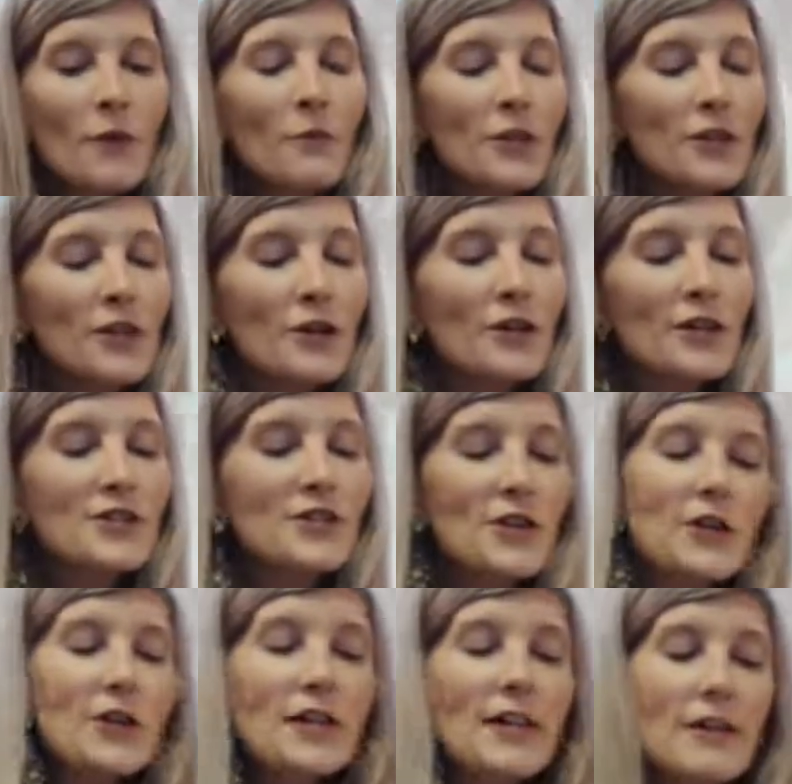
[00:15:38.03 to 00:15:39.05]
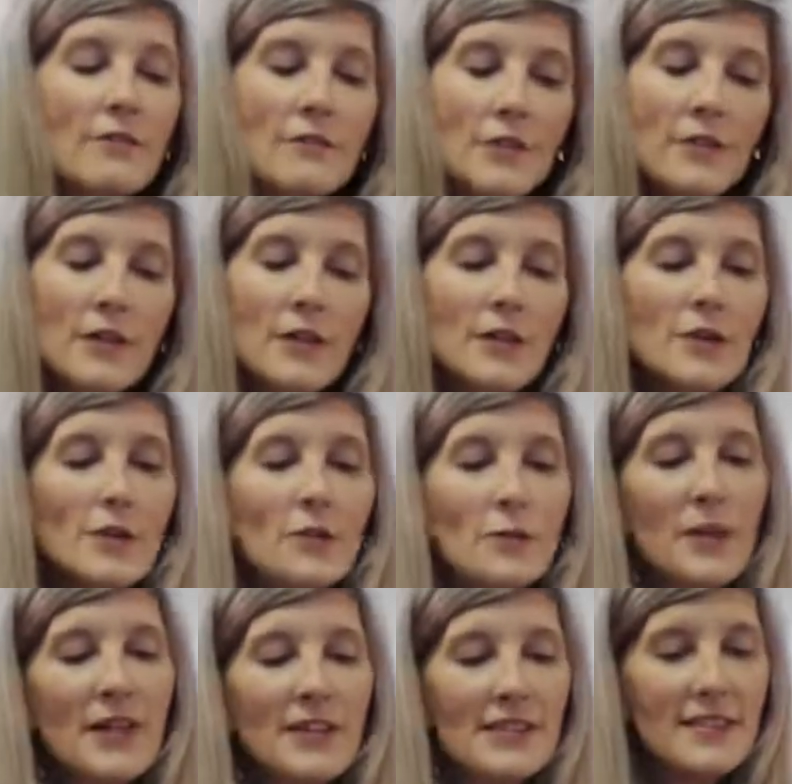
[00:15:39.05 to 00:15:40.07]
When you're assertive, you
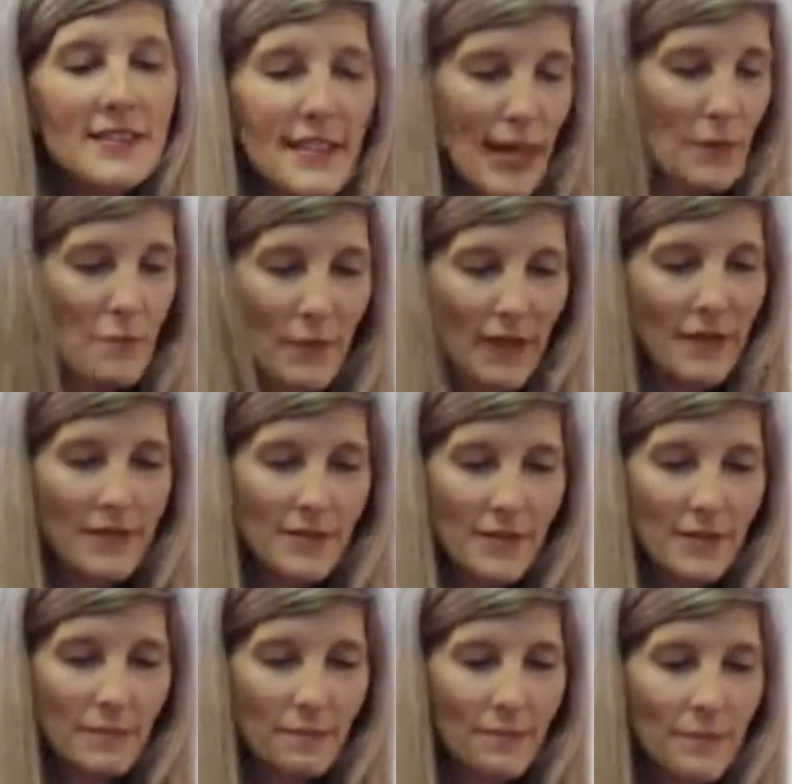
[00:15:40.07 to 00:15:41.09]
speak in statements.